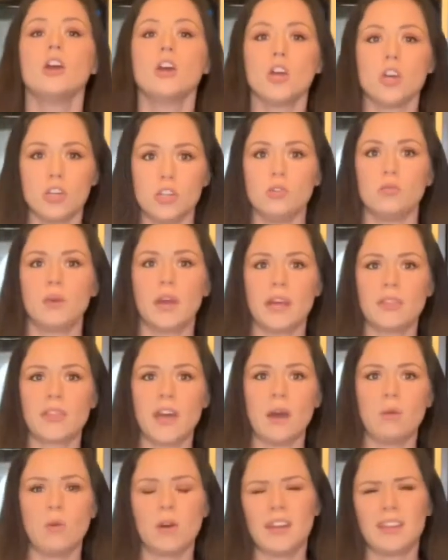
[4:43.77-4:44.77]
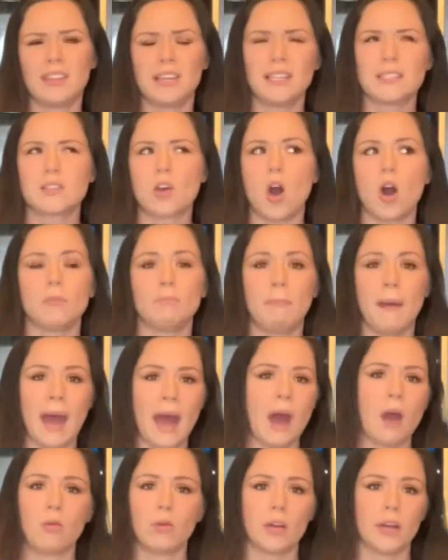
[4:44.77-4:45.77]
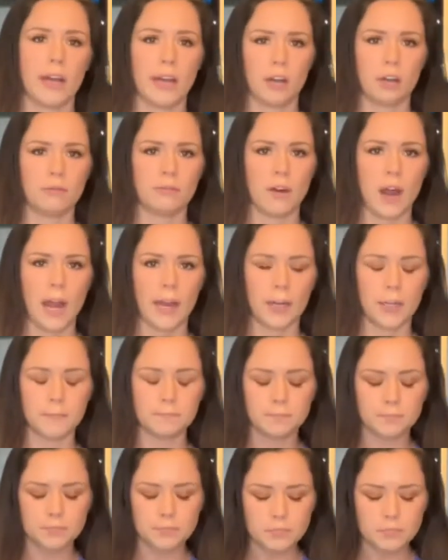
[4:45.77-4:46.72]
you get that one. I think it's called Power Air Fryer.